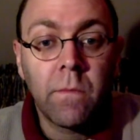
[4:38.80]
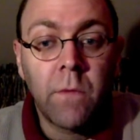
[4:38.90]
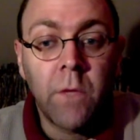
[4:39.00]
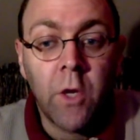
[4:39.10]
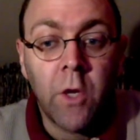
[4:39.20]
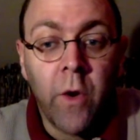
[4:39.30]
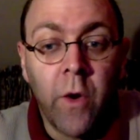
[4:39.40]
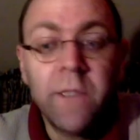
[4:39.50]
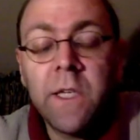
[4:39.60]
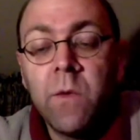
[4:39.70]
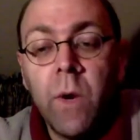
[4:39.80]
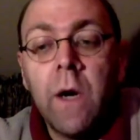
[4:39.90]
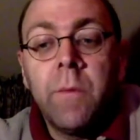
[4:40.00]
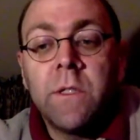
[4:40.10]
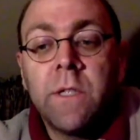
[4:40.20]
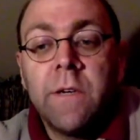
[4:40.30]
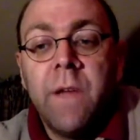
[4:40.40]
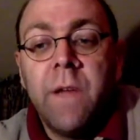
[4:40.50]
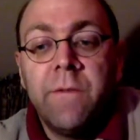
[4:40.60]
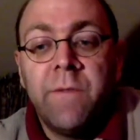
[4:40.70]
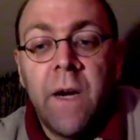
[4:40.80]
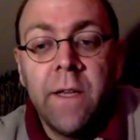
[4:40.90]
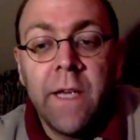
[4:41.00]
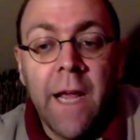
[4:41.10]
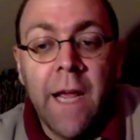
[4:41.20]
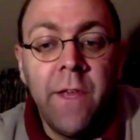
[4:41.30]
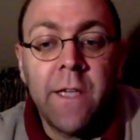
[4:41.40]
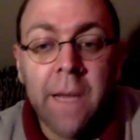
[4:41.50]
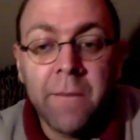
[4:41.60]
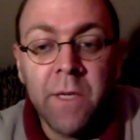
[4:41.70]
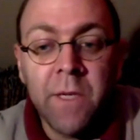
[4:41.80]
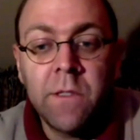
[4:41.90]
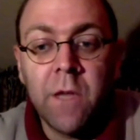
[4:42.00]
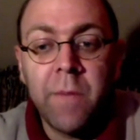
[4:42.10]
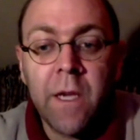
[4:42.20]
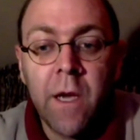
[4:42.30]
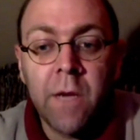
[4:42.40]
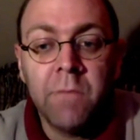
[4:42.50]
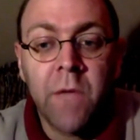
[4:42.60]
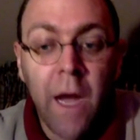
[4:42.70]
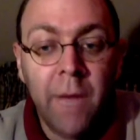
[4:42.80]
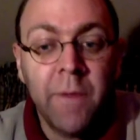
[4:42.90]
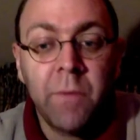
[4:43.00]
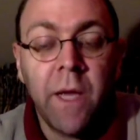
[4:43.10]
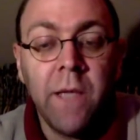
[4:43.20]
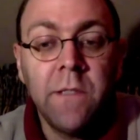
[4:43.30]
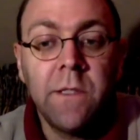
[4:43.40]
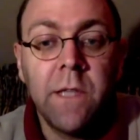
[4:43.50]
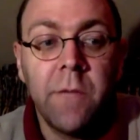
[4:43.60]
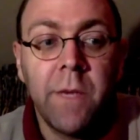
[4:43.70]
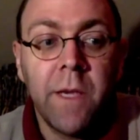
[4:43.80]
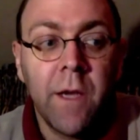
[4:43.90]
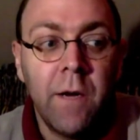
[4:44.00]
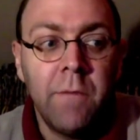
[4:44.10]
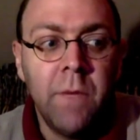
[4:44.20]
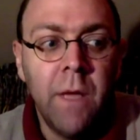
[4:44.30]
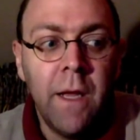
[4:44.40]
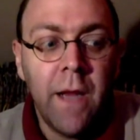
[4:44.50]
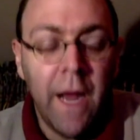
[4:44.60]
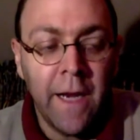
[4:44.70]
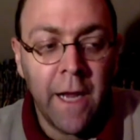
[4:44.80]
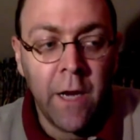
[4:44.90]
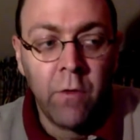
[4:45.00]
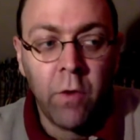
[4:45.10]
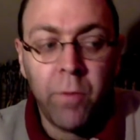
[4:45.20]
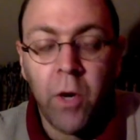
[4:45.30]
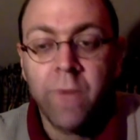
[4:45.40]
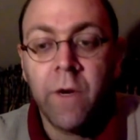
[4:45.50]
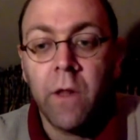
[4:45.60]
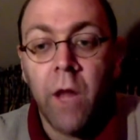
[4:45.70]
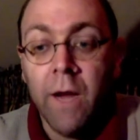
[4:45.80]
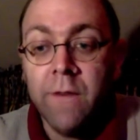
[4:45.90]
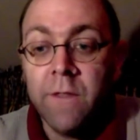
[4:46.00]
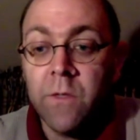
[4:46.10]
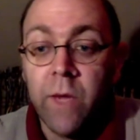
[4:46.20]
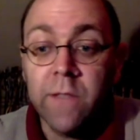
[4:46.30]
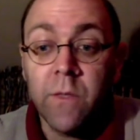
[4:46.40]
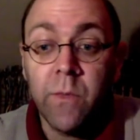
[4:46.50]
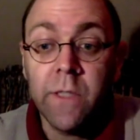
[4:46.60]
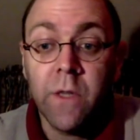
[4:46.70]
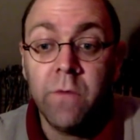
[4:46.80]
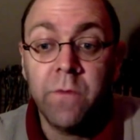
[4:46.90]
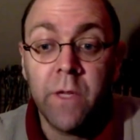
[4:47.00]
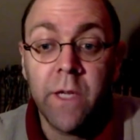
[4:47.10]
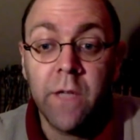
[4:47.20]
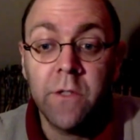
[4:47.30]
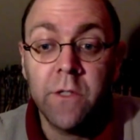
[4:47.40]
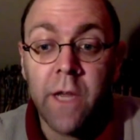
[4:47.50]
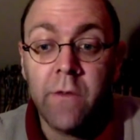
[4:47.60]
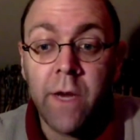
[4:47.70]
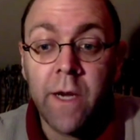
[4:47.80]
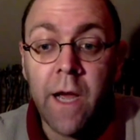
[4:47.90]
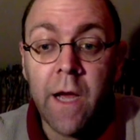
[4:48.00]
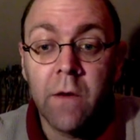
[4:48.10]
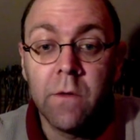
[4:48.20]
You're going to see wearables have finally gained the acceptance. They'll become commonplace. They'll become an integral part of our lives in ways that we don't fully understand right now.